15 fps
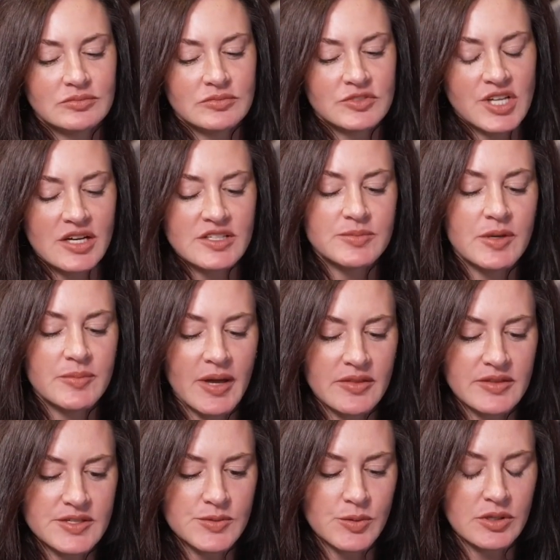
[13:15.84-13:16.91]
Talk to me about
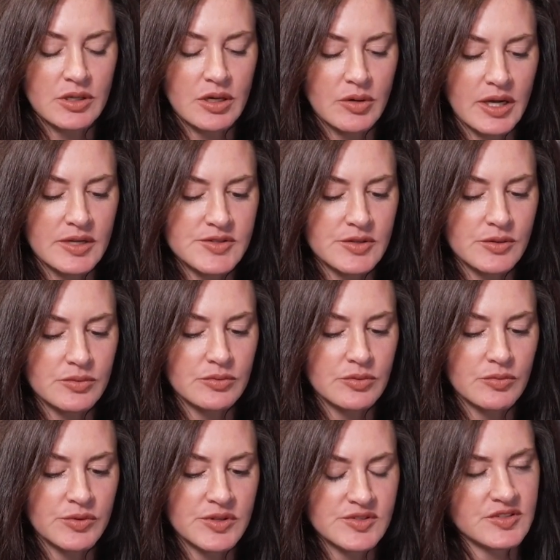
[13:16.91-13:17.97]
this one. Okay, so
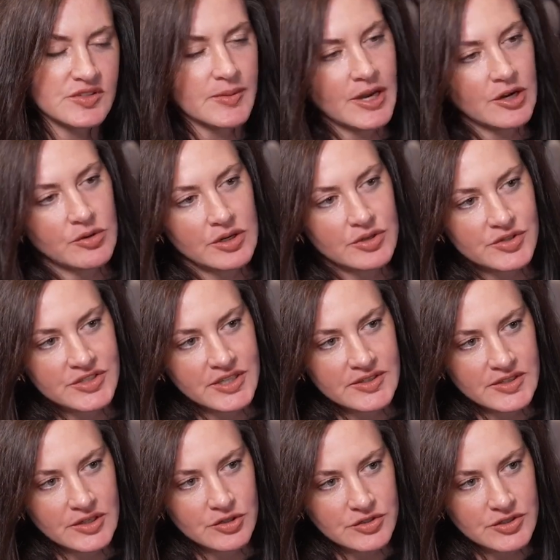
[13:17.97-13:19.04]
this is a man who understands
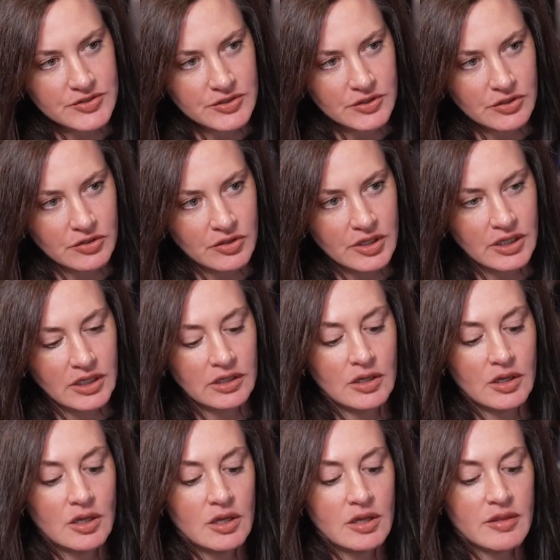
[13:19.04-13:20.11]
energy security.
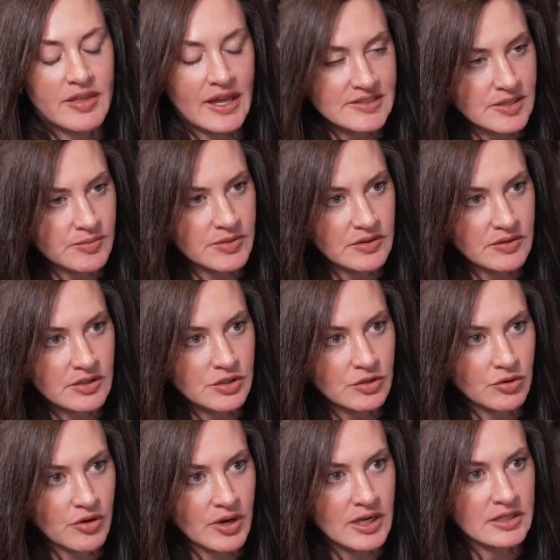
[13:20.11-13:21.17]
That's something that
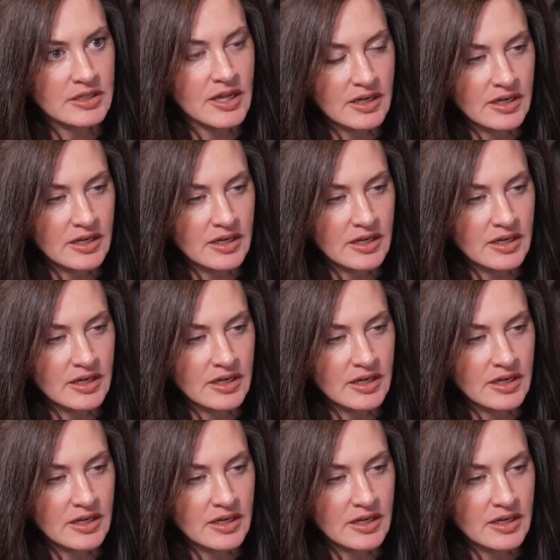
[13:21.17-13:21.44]
Ukraine, yet